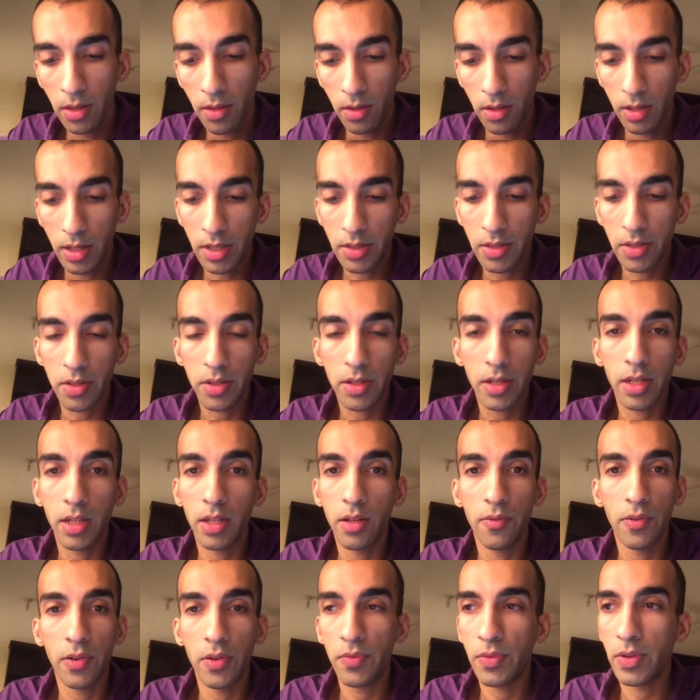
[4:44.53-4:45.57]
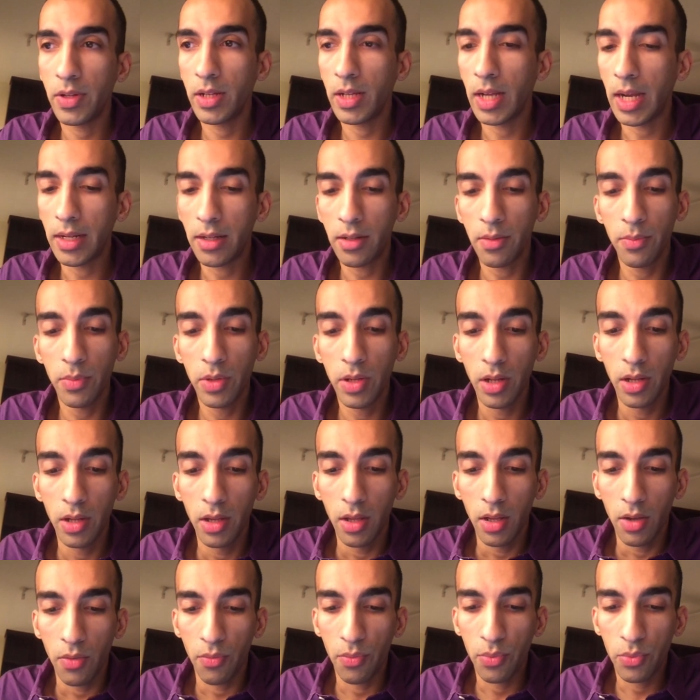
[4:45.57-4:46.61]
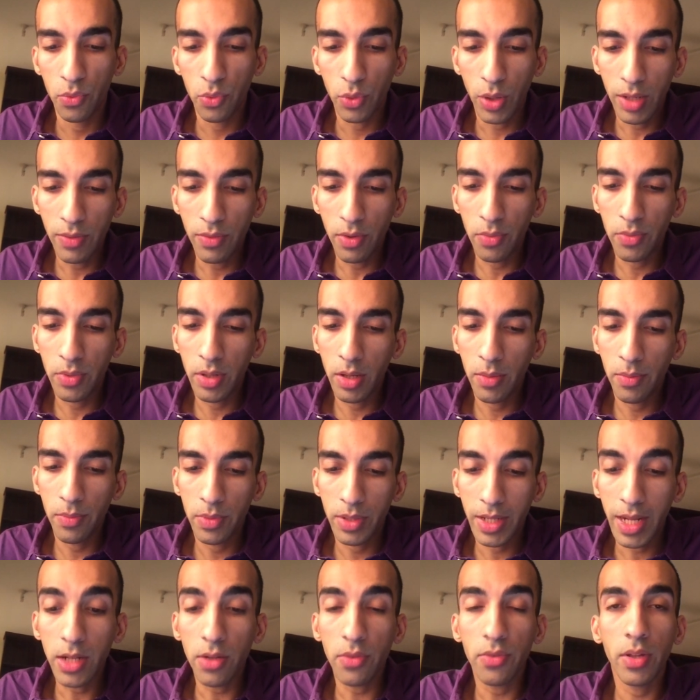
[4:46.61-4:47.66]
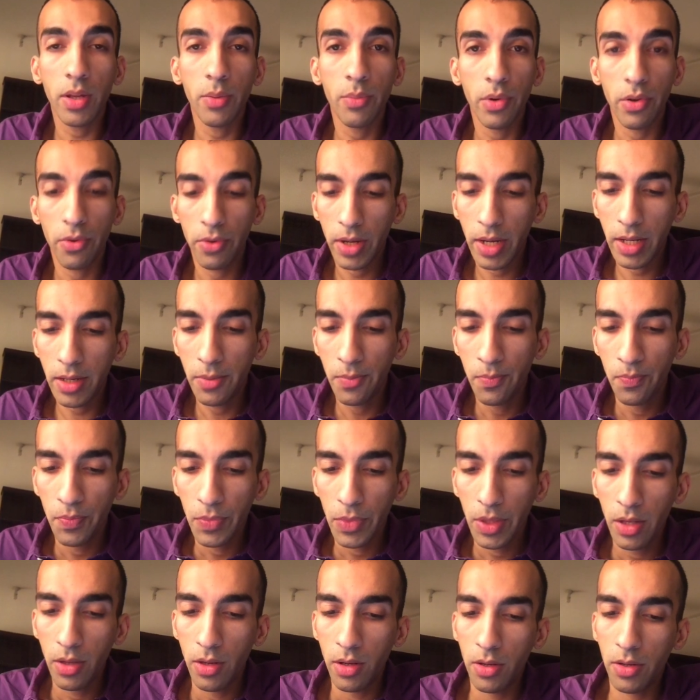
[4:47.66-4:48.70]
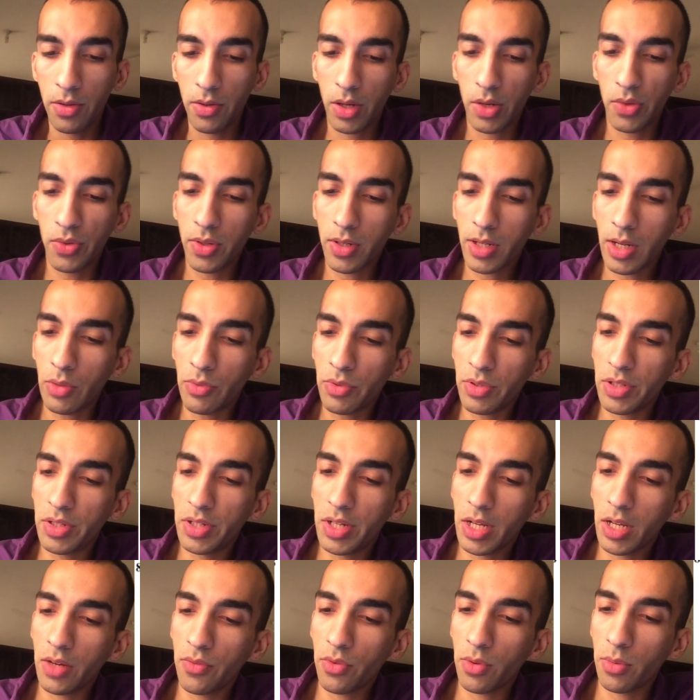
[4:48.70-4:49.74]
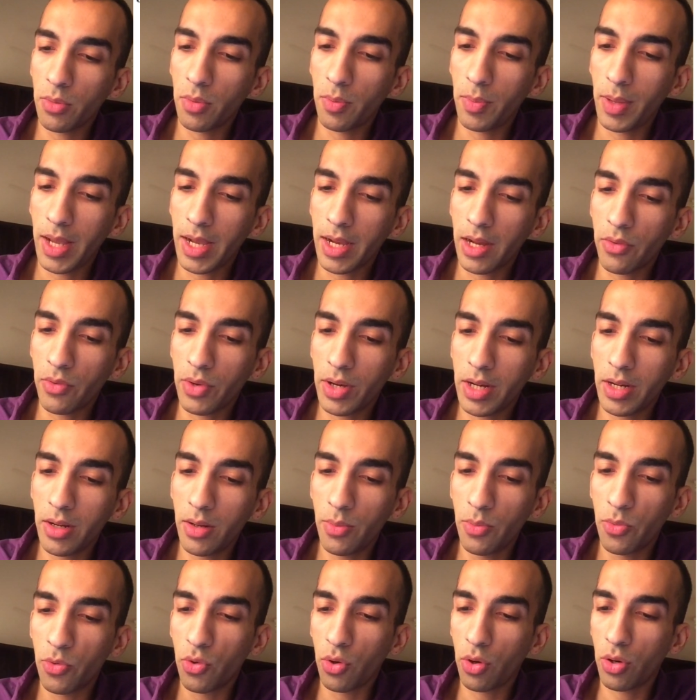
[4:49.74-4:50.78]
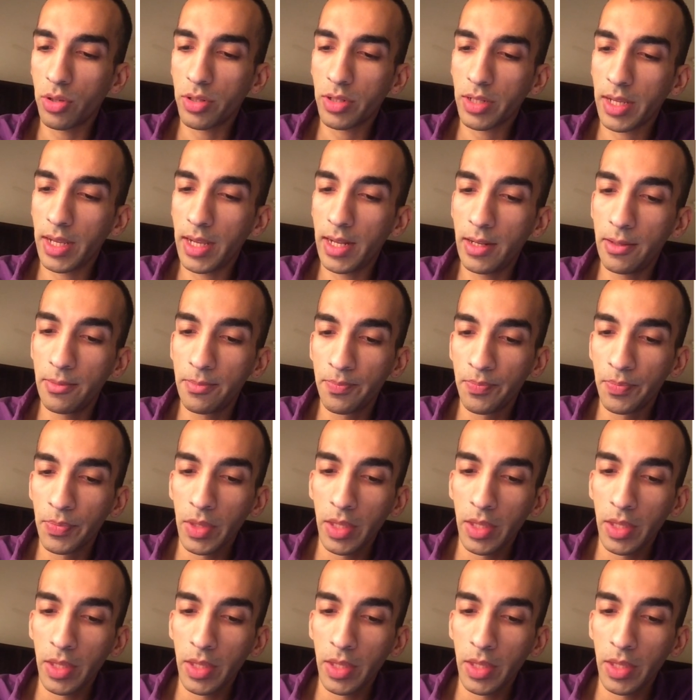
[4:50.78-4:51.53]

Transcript: Let's just say there are 50 items. 10 of them are red. One of the counters is taken from the bag at random. Draw a scale.